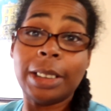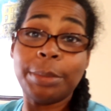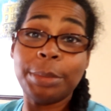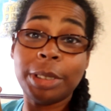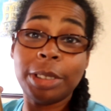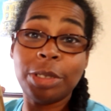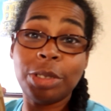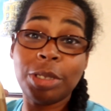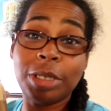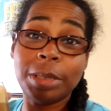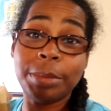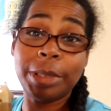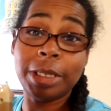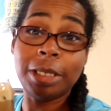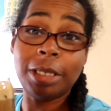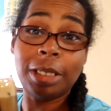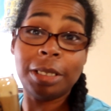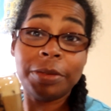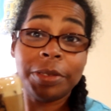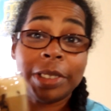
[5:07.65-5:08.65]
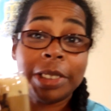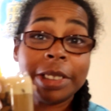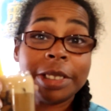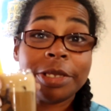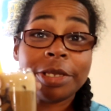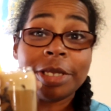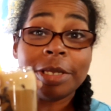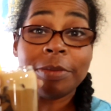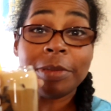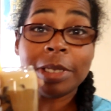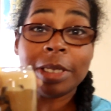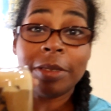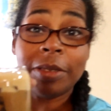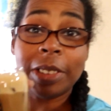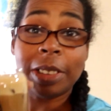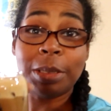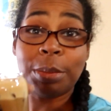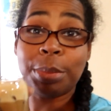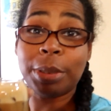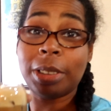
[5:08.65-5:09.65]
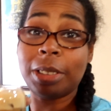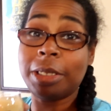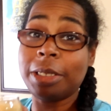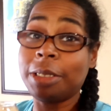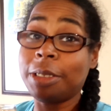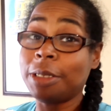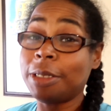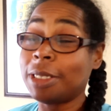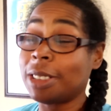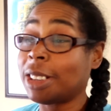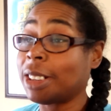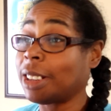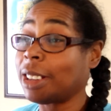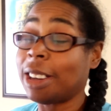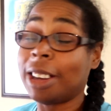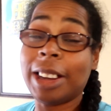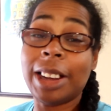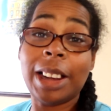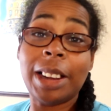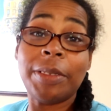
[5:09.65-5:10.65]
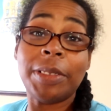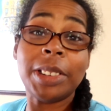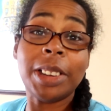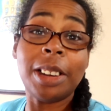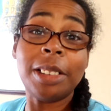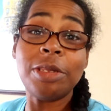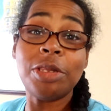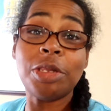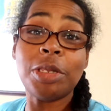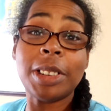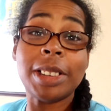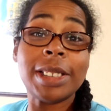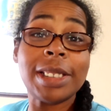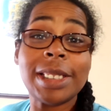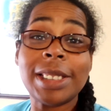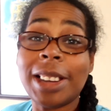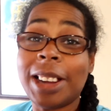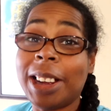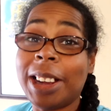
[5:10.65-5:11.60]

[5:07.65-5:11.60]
I'm gonna drink my coffee. Here's what the final product looks like. I haven't gotten dressed.